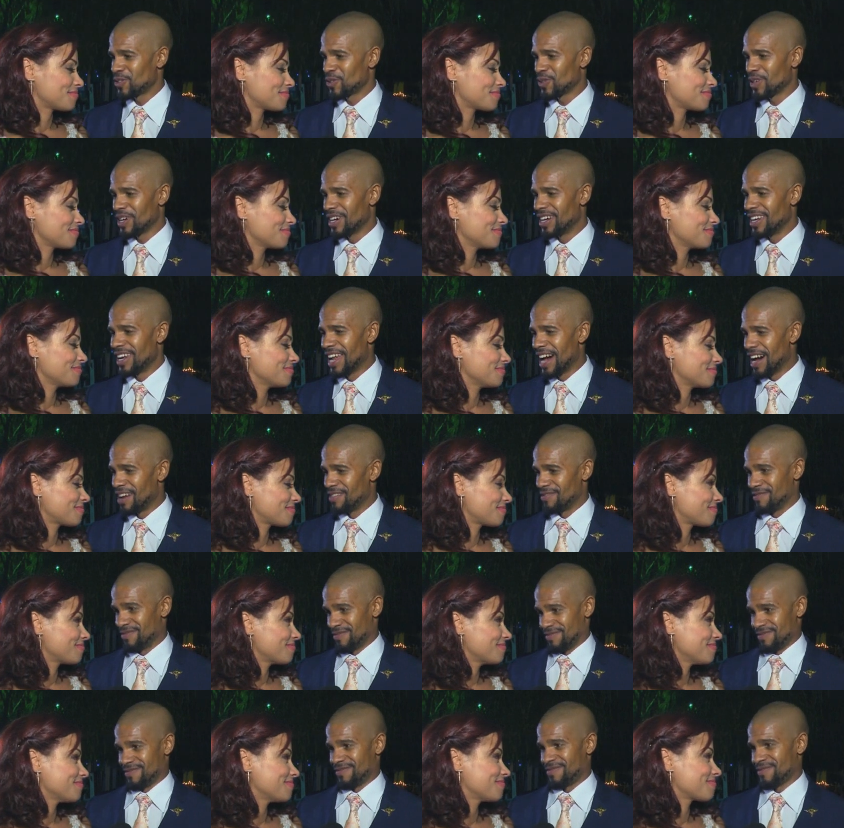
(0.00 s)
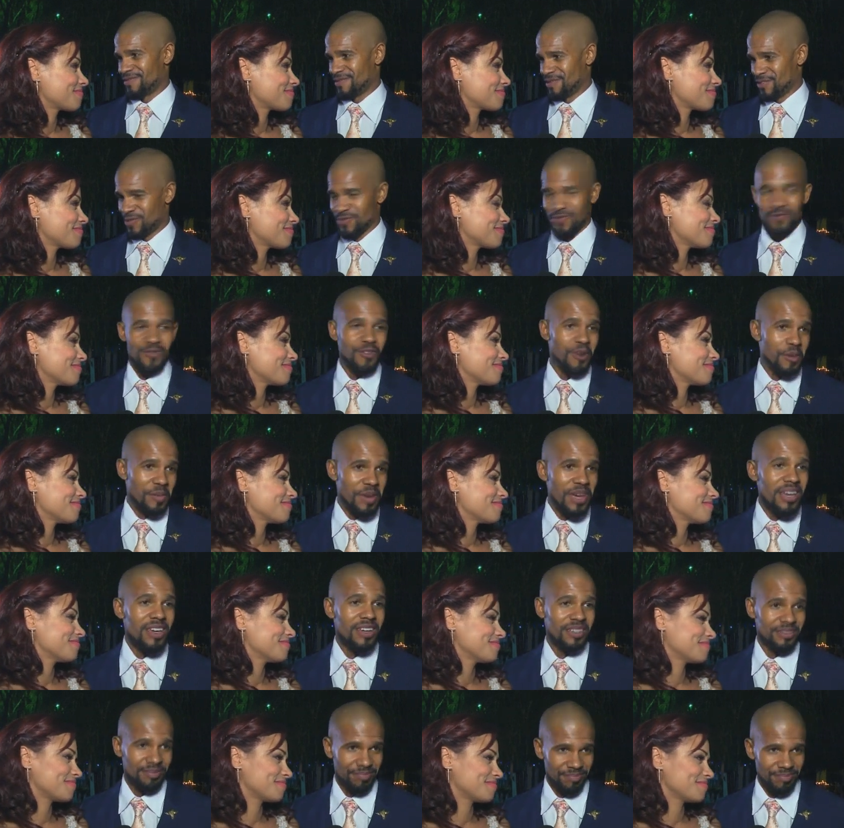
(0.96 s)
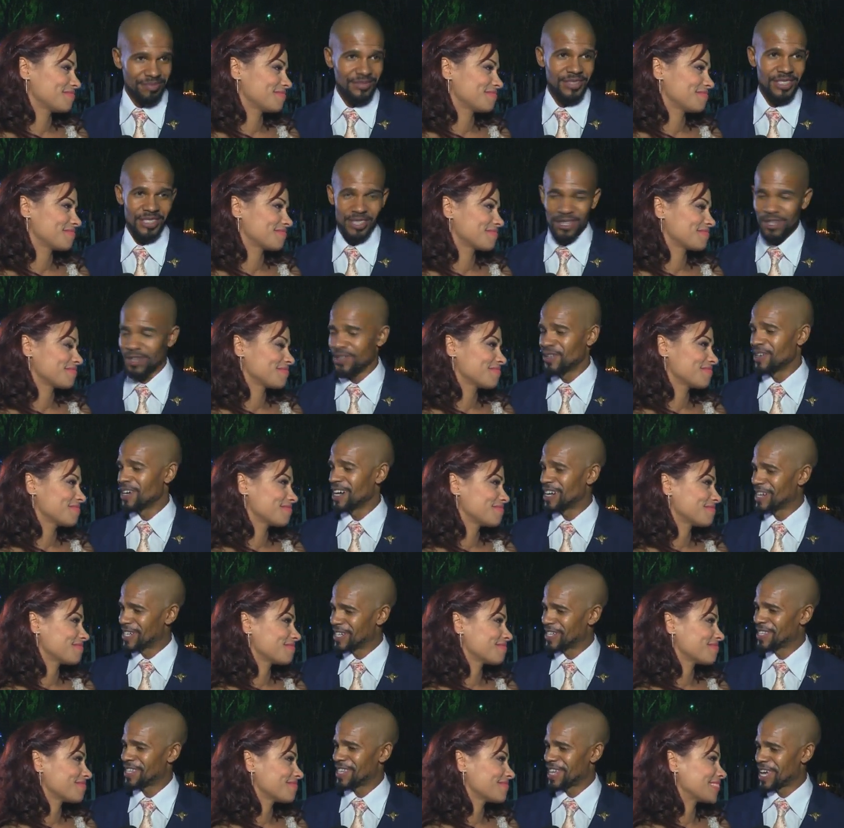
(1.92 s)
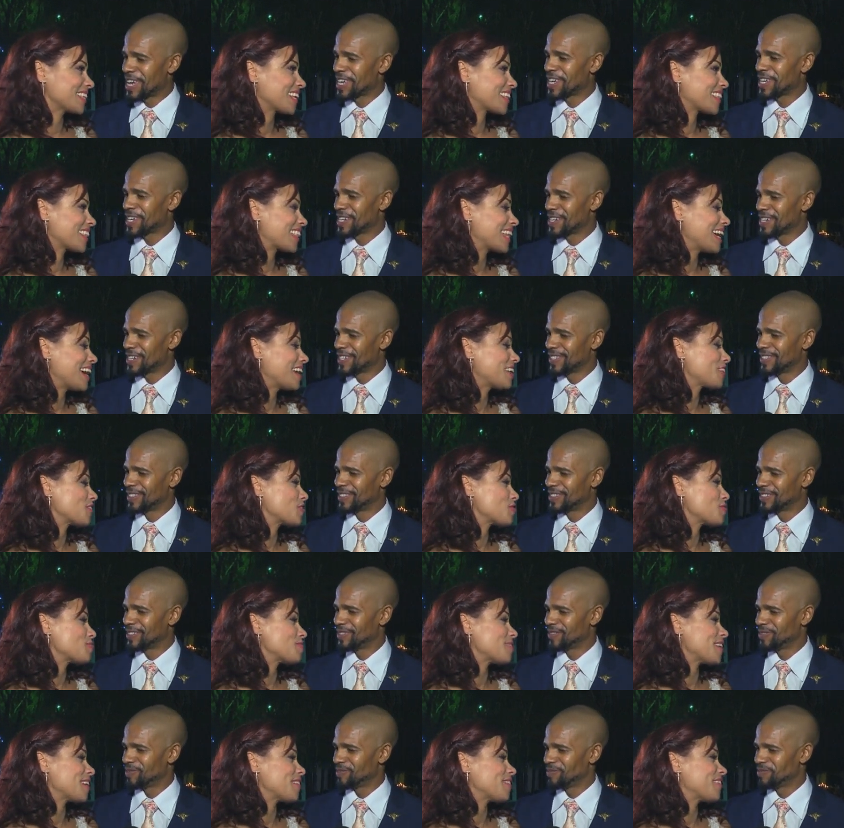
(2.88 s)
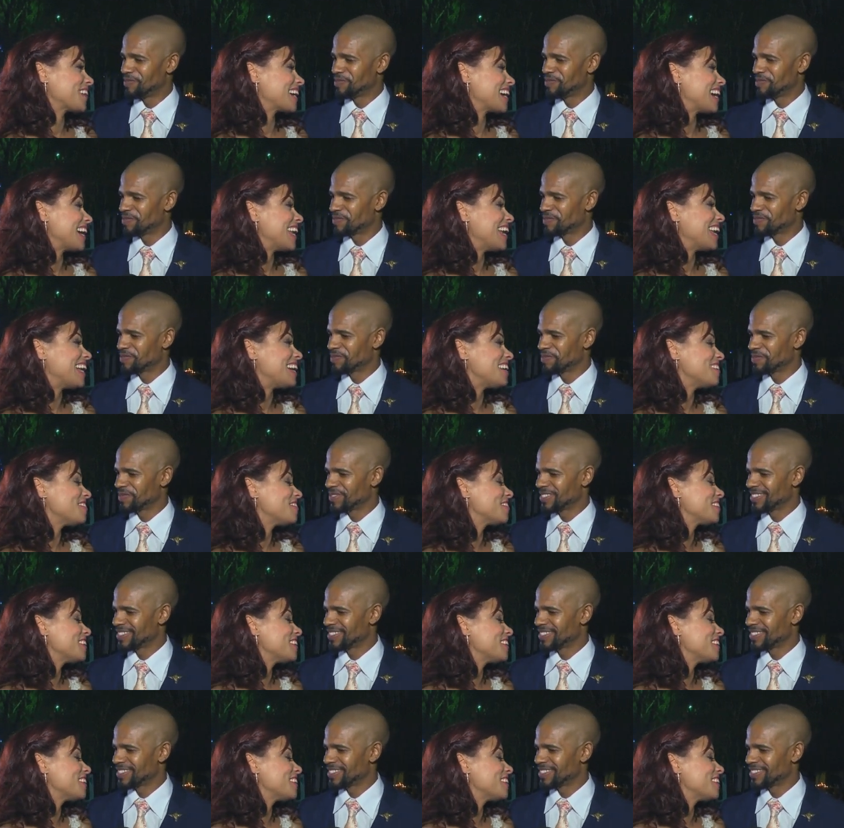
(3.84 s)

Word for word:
Speaker 1: to her love for me. So I want to thank her.
Speaker 2: Thank you, baby. I love